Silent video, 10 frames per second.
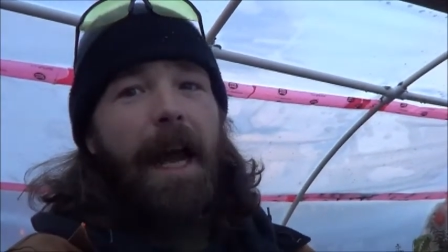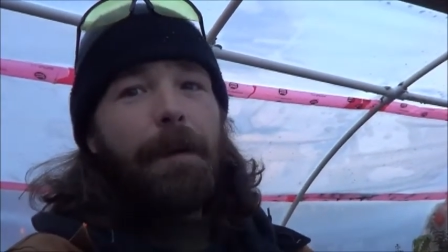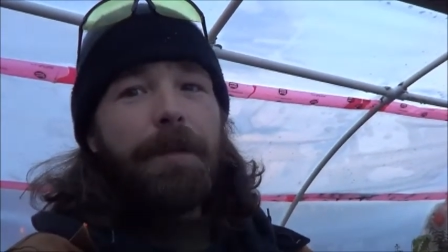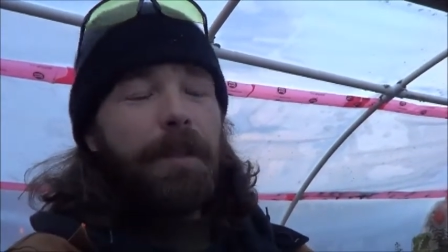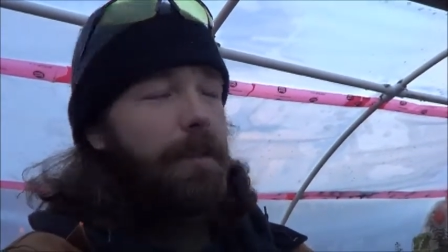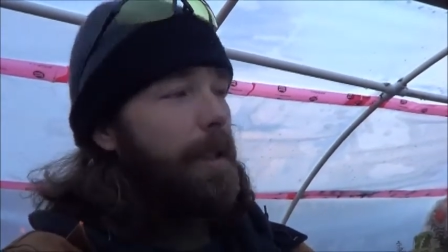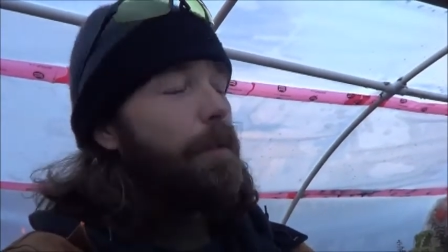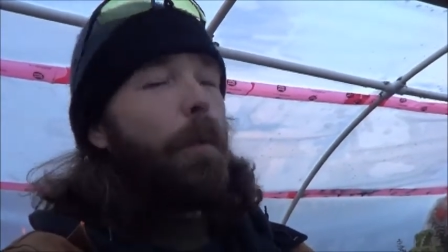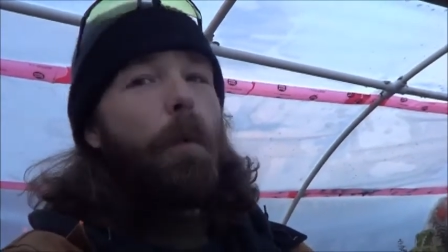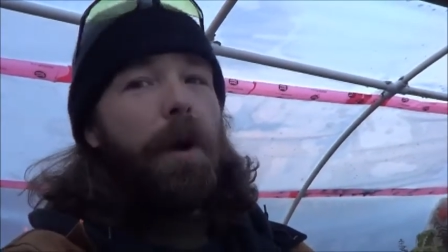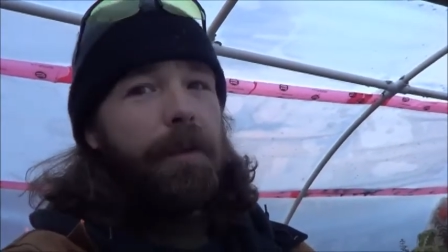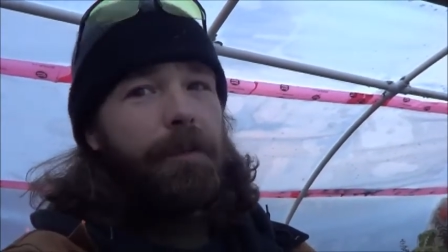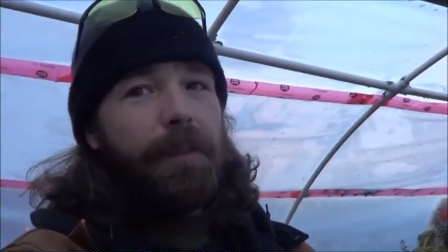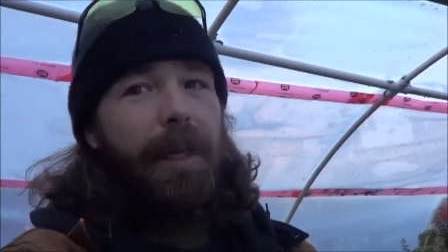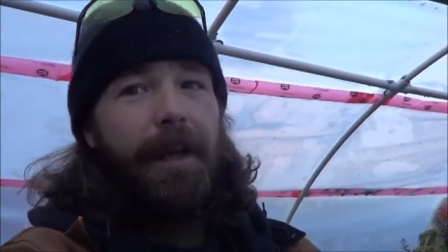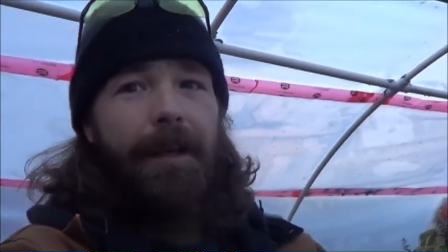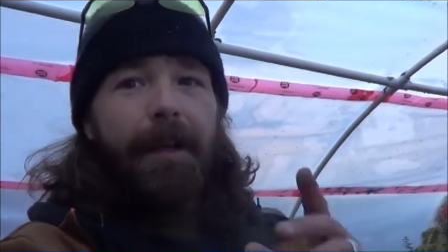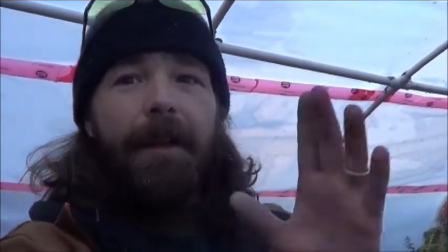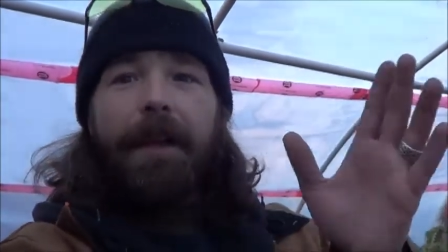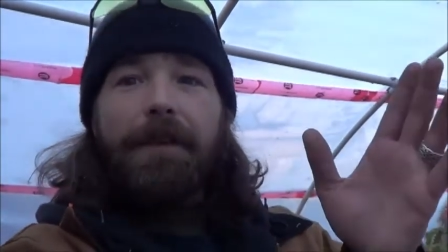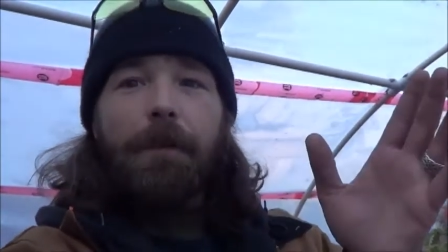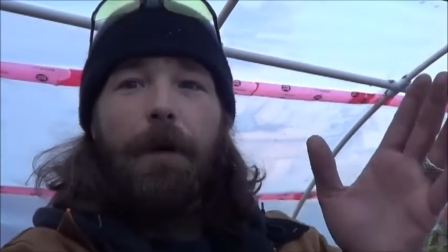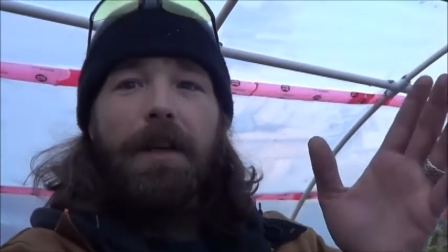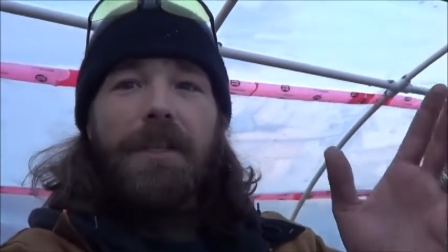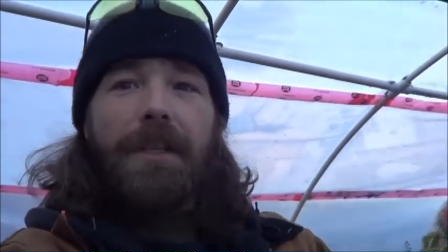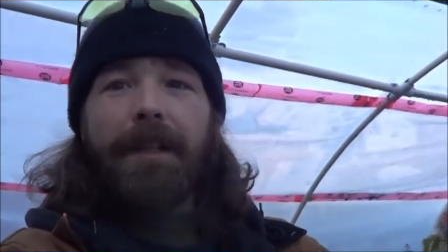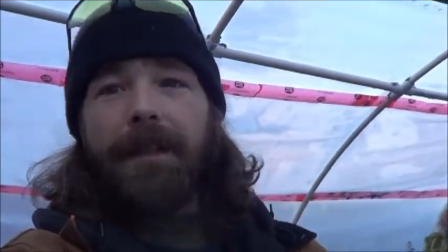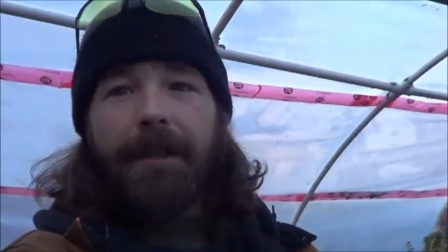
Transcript: absolutely wonderful day. Thanks for watching.